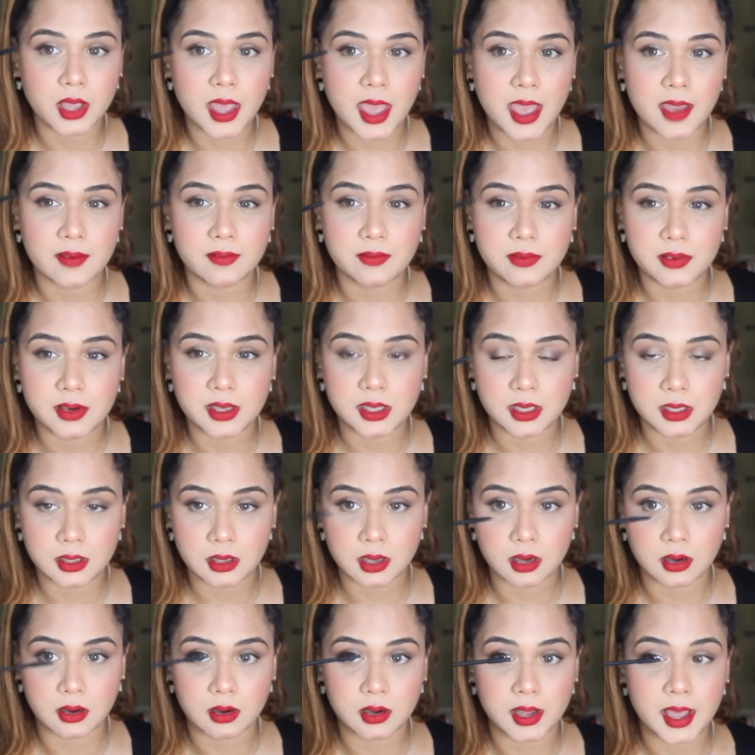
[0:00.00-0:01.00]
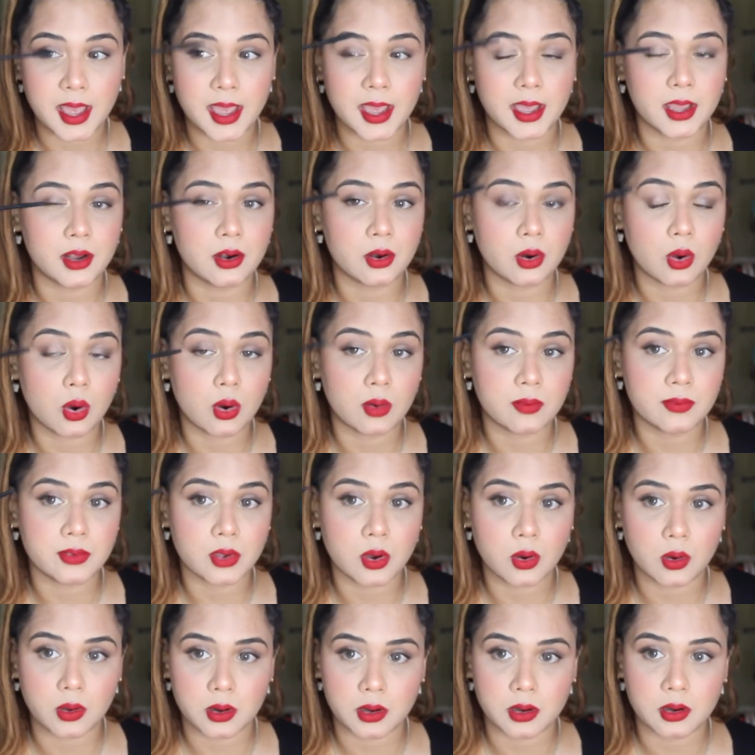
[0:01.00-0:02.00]
hair of
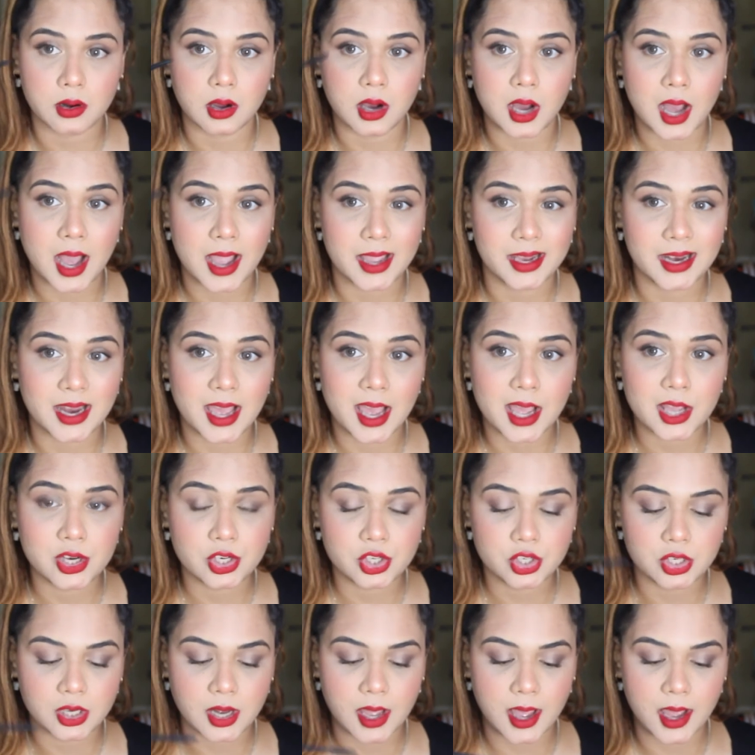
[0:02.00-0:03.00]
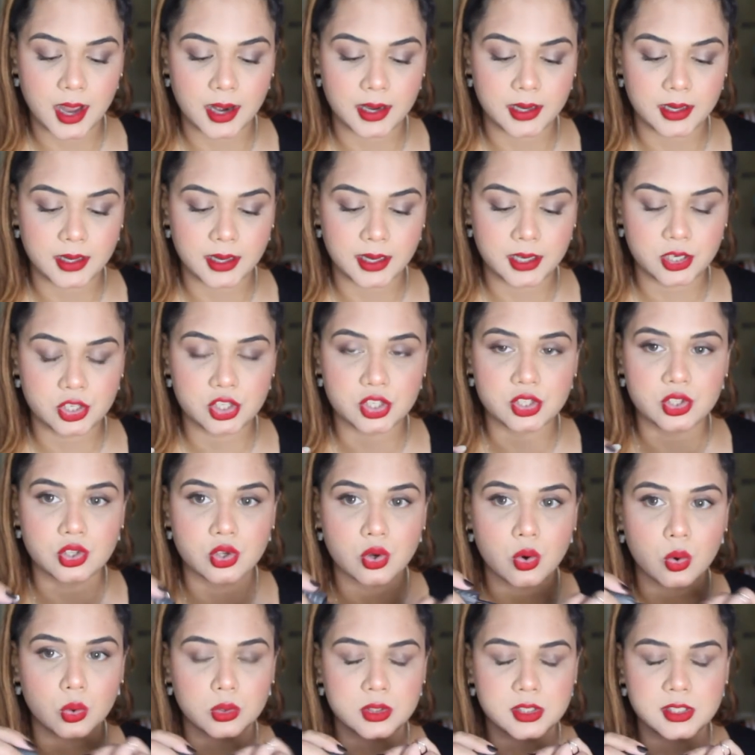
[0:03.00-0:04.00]
your eyelash, and it
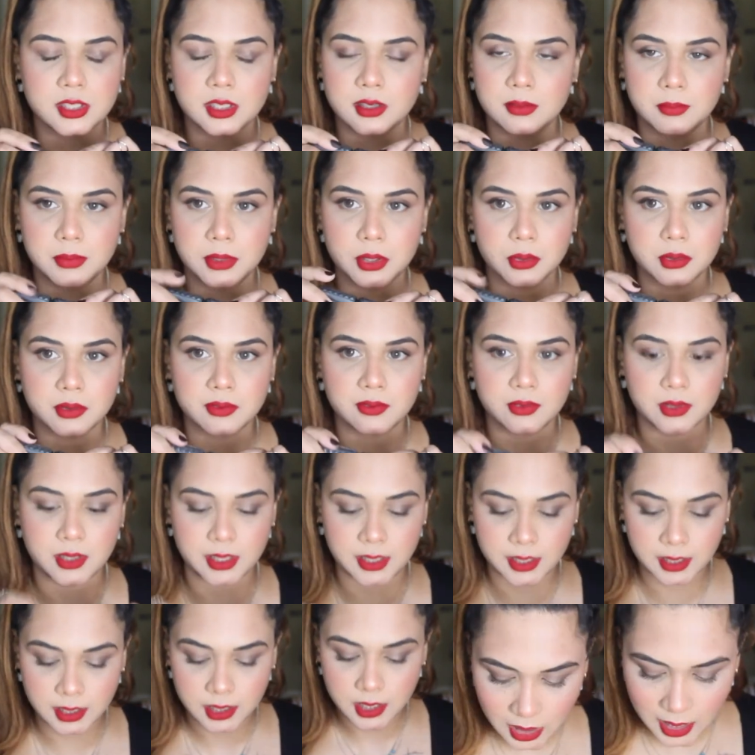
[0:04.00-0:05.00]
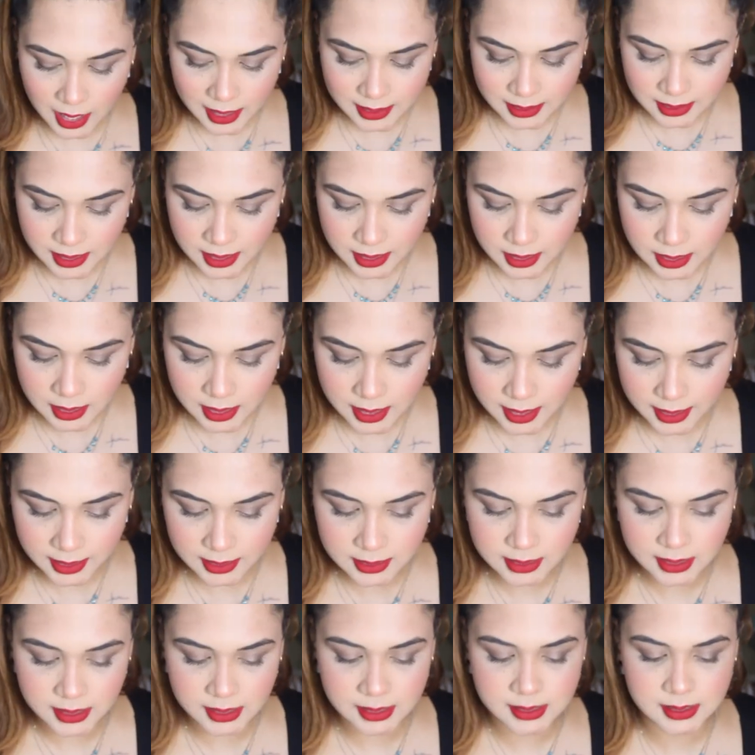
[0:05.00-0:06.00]
just coats it beautifully. I think
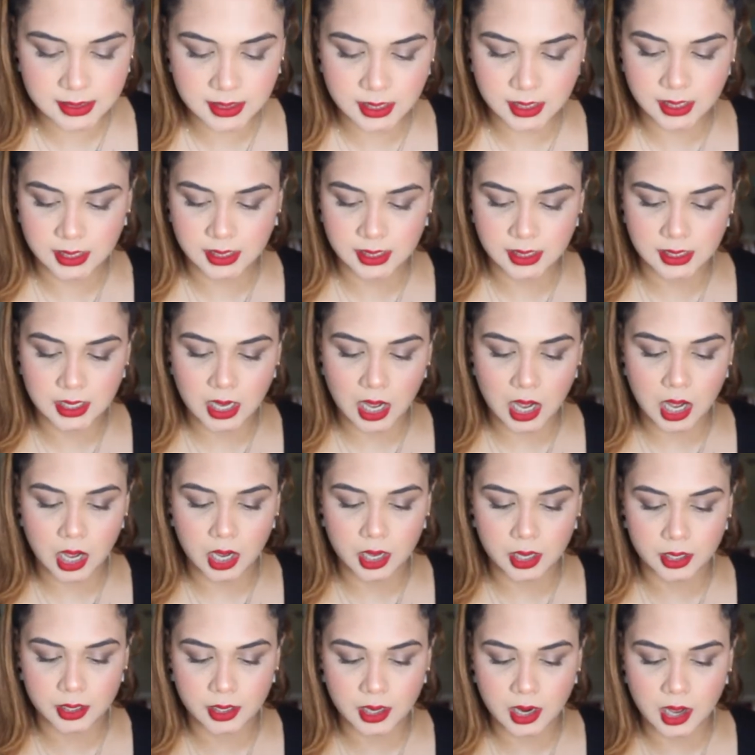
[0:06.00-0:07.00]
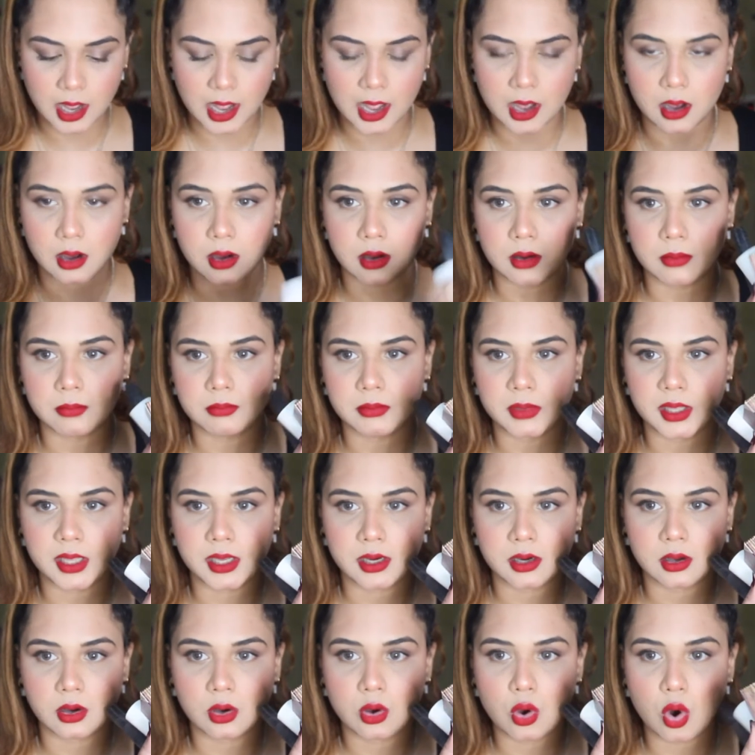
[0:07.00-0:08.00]
like these three are
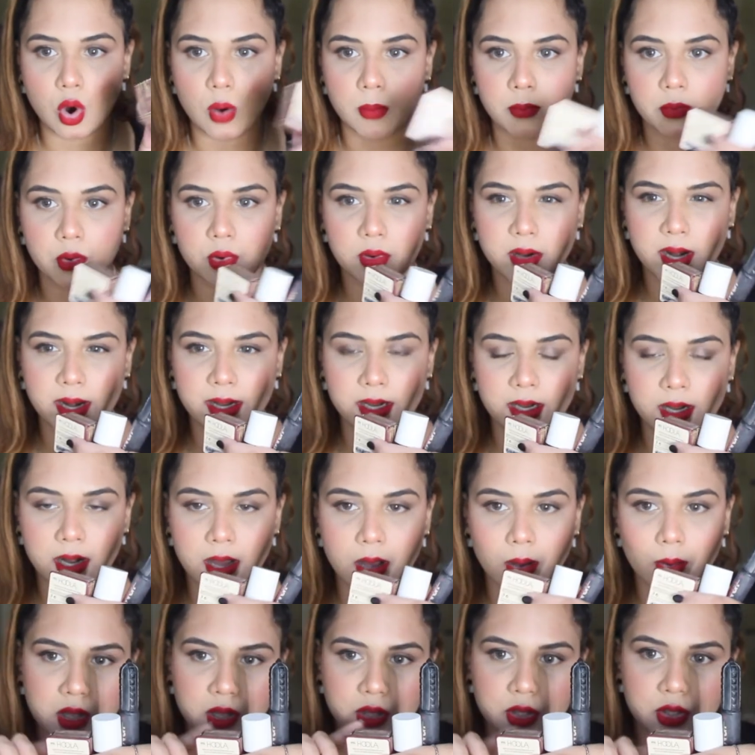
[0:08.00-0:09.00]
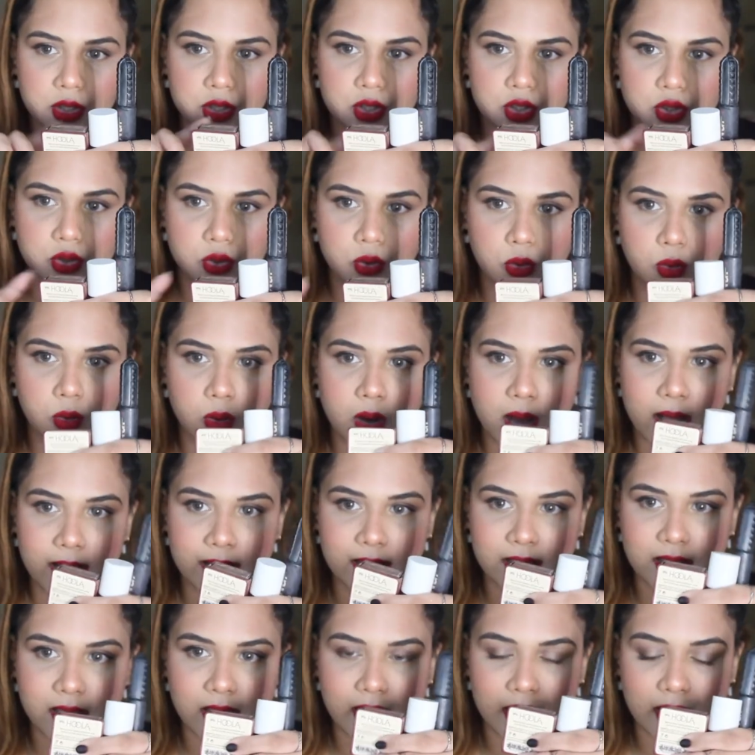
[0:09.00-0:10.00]
in a combo right now, so I
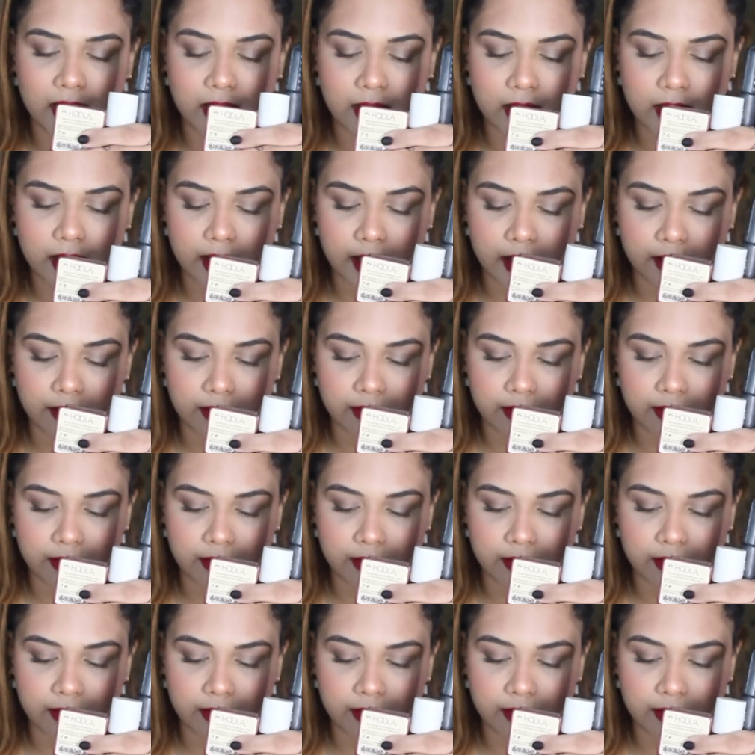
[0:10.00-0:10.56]
think